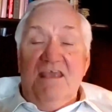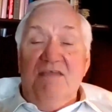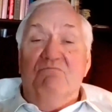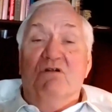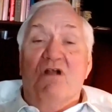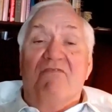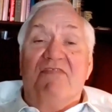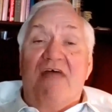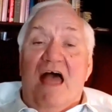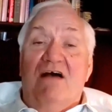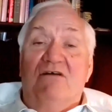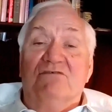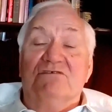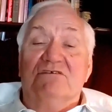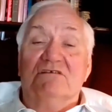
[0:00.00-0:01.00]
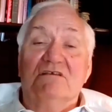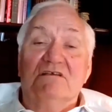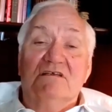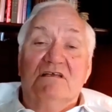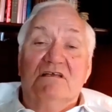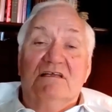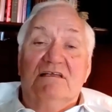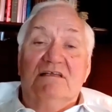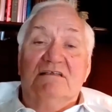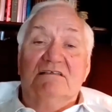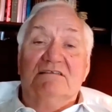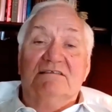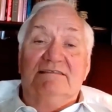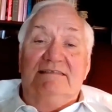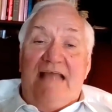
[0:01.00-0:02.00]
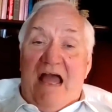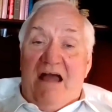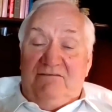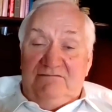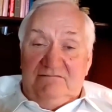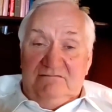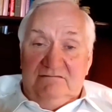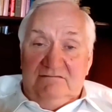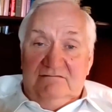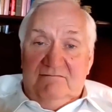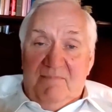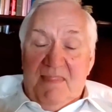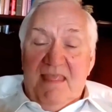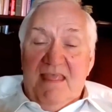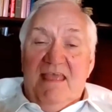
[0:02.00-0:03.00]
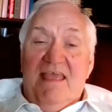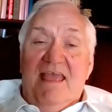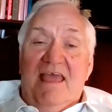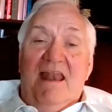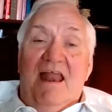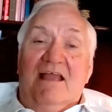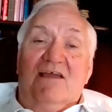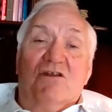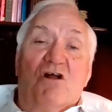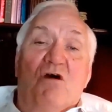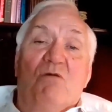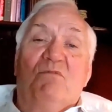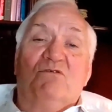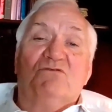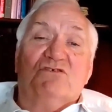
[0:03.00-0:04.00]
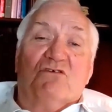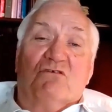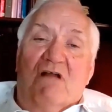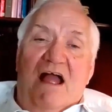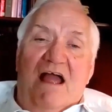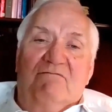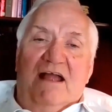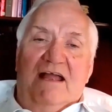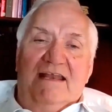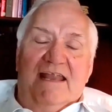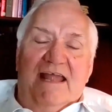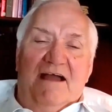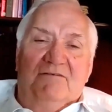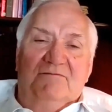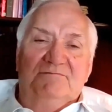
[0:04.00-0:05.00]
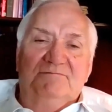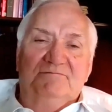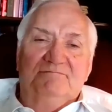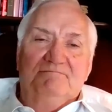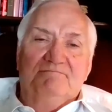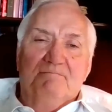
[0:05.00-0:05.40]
he brought the house down. And I could almost cry right now.